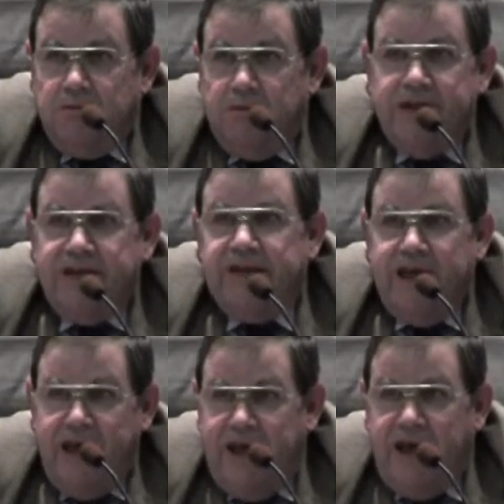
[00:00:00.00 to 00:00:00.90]
We
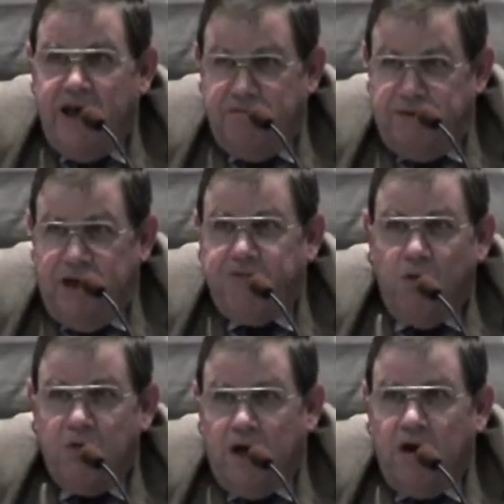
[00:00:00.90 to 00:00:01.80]
didn't have a
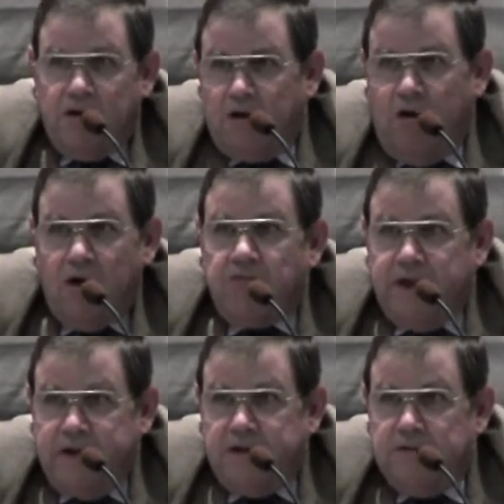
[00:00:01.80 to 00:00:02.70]
$4 car rate